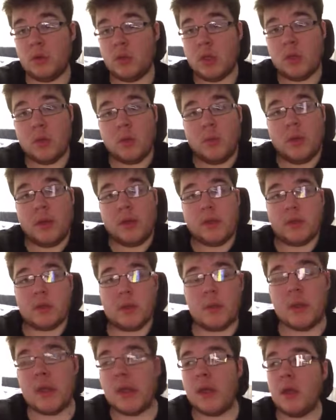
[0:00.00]
So we might do
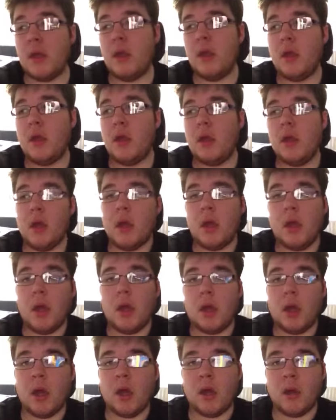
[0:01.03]
some of that.
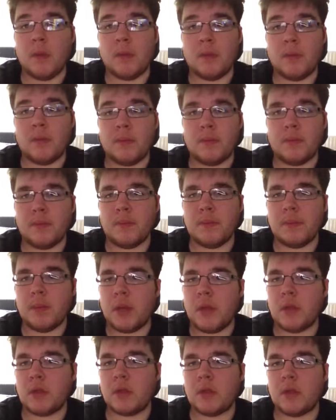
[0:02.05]
Um,
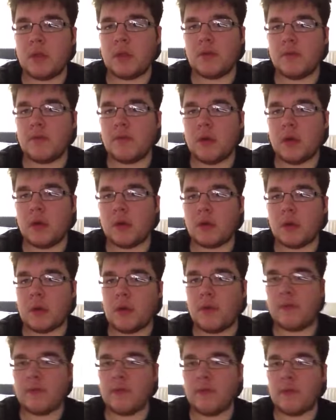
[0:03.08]
might do some Far Cry
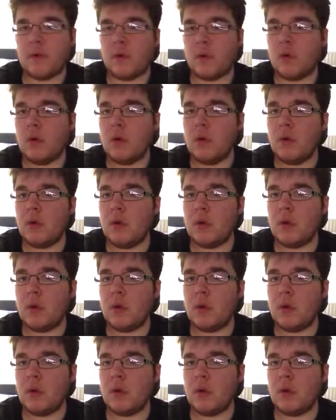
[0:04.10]
Four.